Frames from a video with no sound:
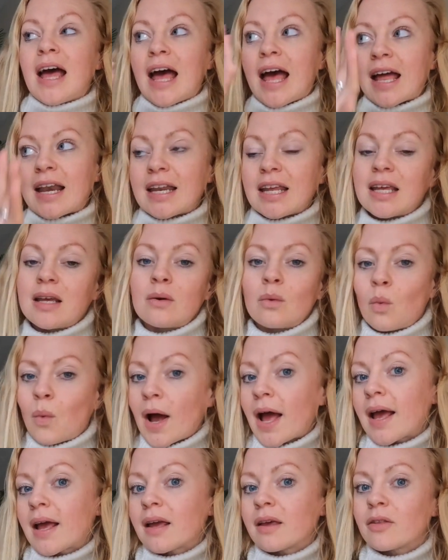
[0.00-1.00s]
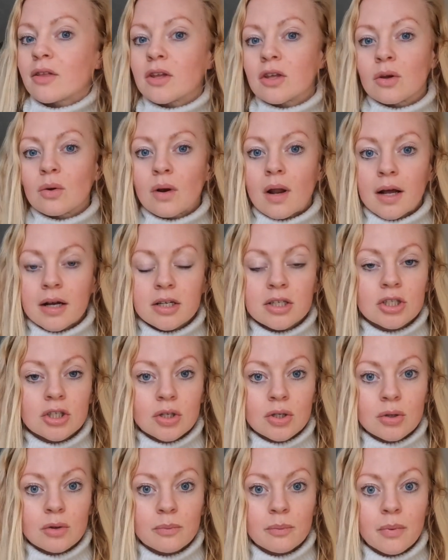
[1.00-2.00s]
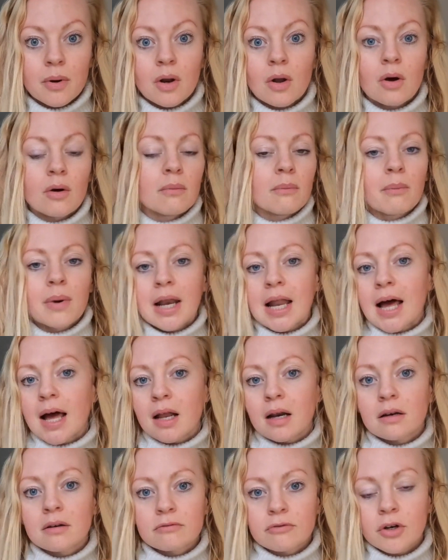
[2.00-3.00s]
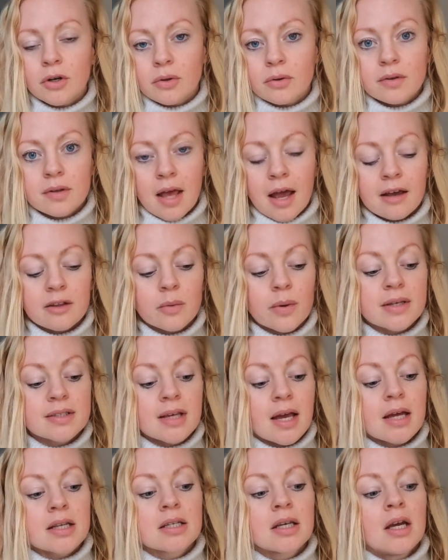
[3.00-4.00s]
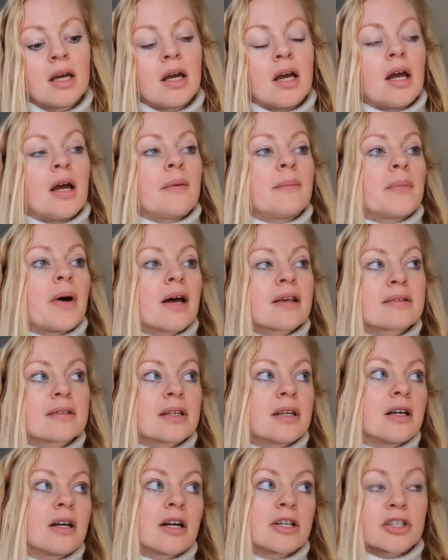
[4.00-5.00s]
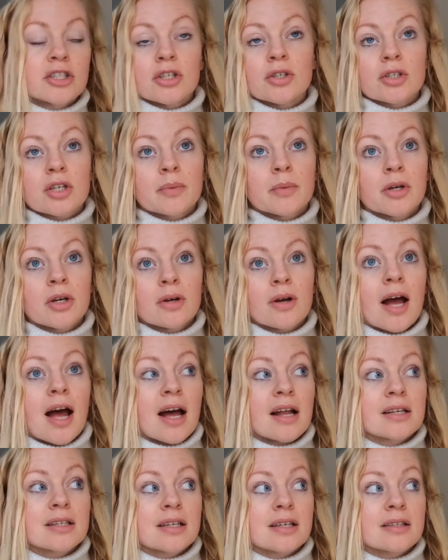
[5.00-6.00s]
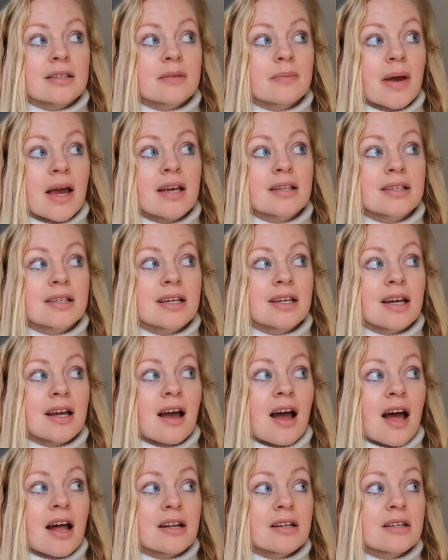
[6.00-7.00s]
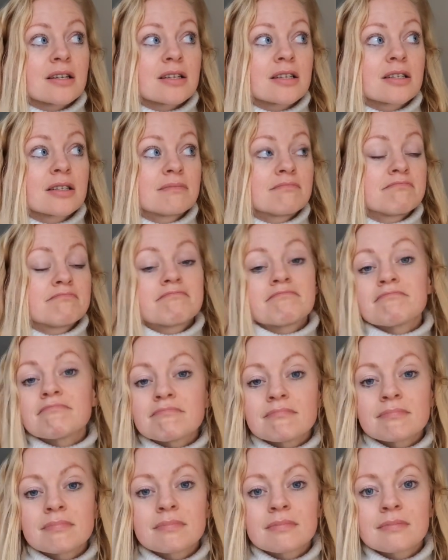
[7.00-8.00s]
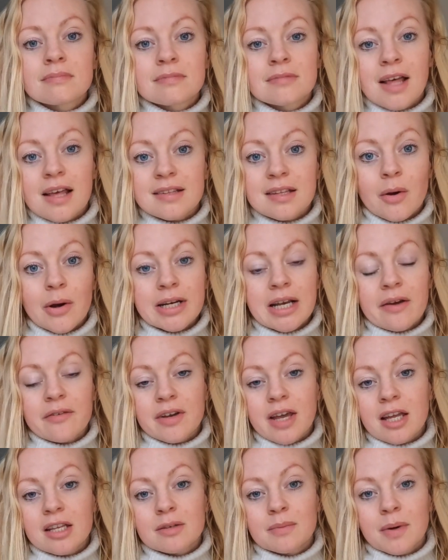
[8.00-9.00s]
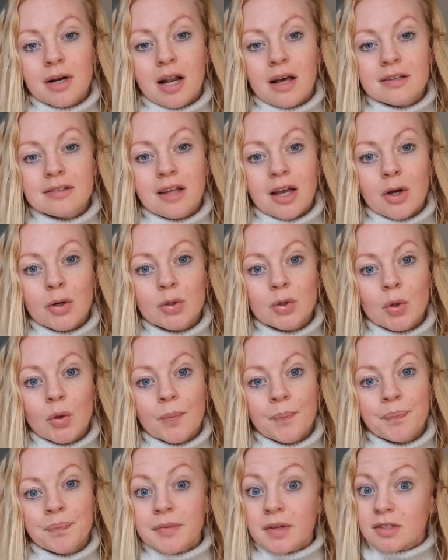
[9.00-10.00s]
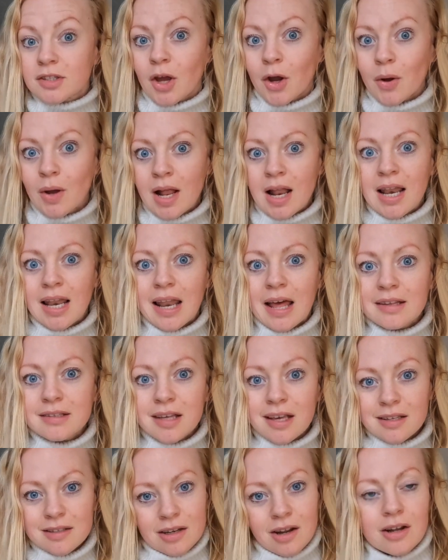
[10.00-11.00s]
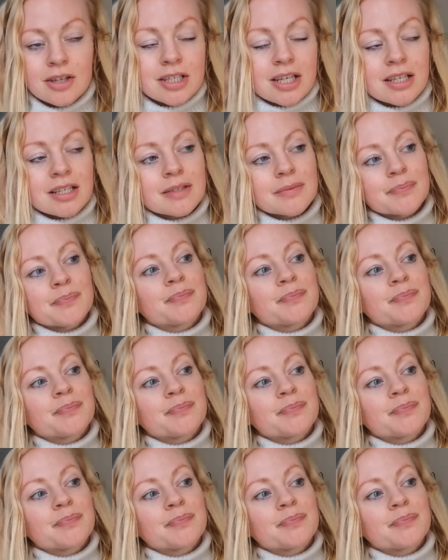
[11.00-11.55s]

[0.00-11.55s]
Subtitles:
any way that you like to plan routes X, Y, Z. Personally, I just use Komoot and it's amazing, and that's how I navigated my last cycle tour. So let's get started.